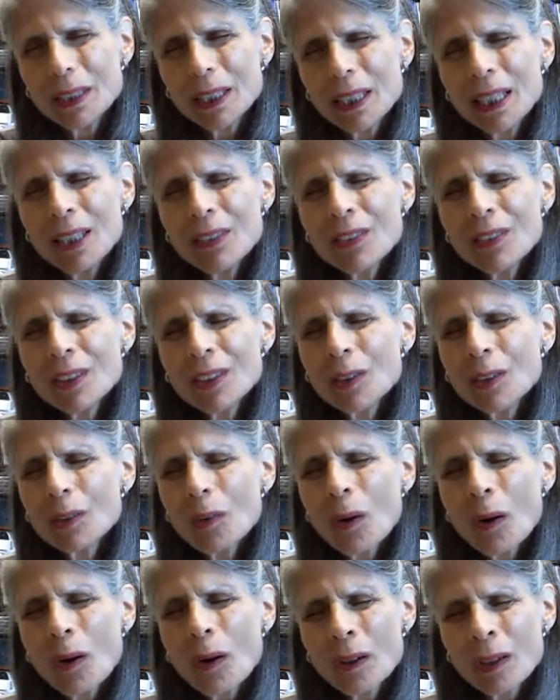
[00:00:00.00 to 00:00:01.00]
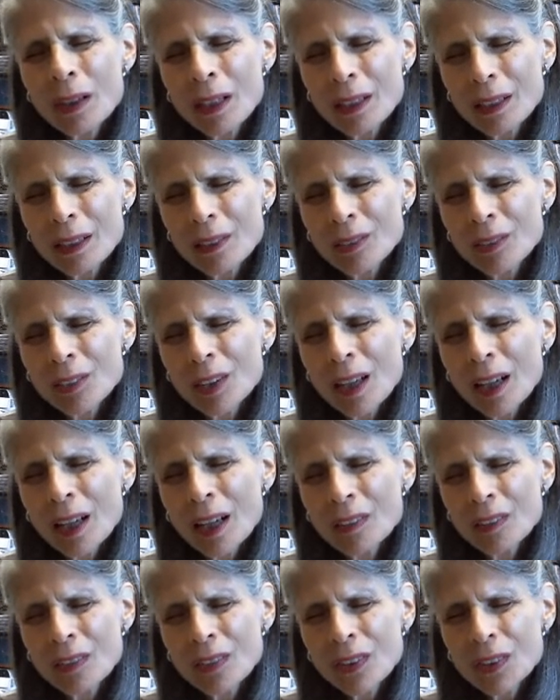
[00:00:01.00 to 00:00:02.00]
Even an aura of
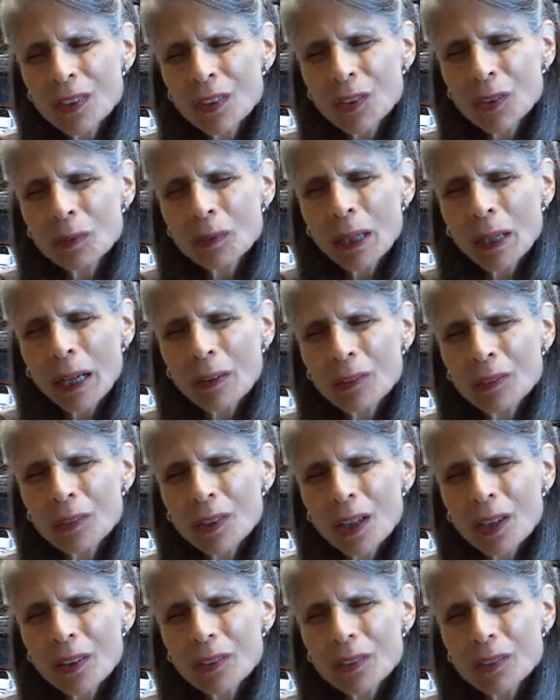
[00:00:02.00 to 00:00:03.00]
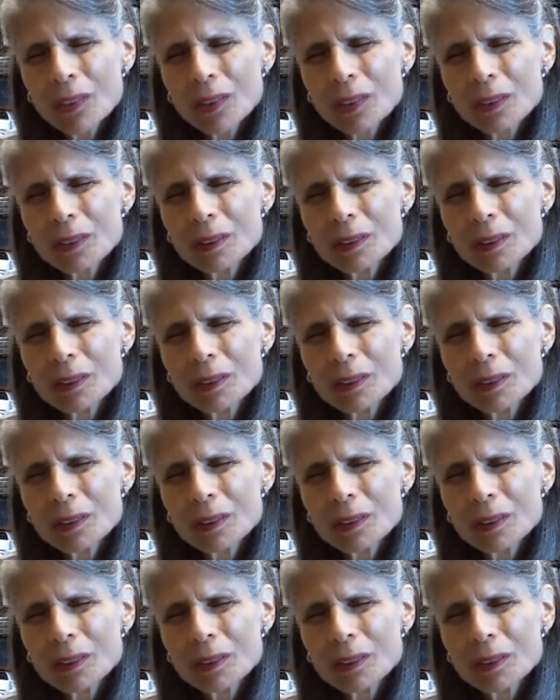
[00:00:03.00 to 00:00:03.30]
love that surrounds us.